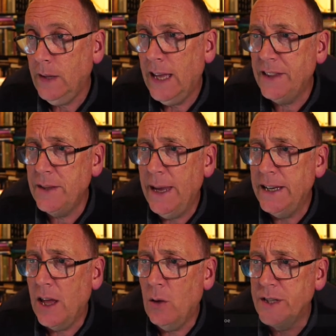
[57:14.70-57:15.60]
Kathy May
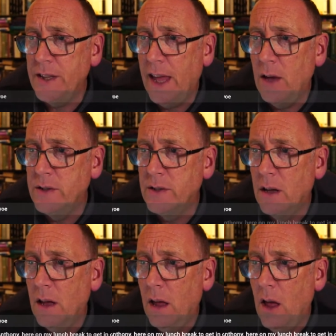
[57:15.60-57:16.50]
Dale was in the house
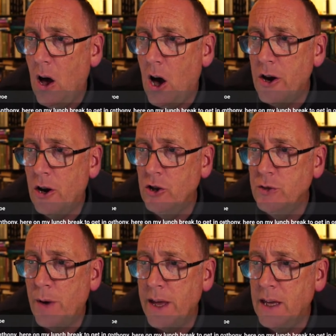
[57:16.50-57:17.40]
on her
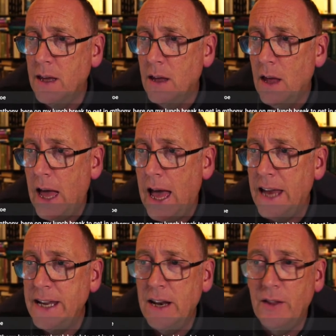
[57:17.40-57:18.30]
lunch break
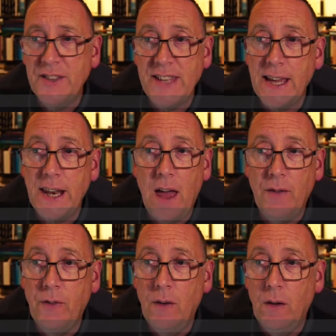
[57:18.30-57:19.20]
and in on the second
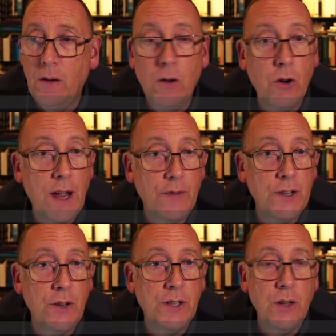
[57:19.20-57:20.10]
half. Good
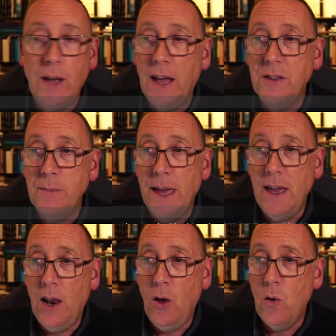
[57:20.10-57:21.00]
afternoon to you, Kathy May.
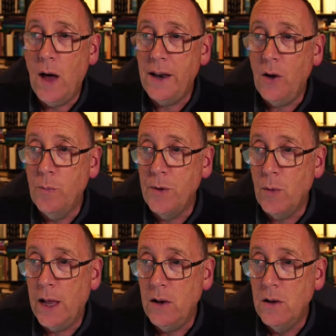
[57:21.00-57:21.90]
Hello, and I hope you're
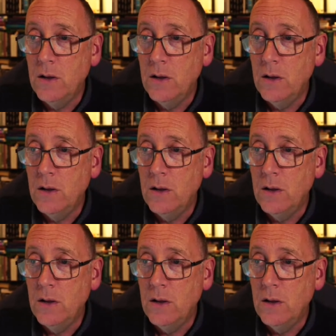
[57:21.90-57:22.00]
well.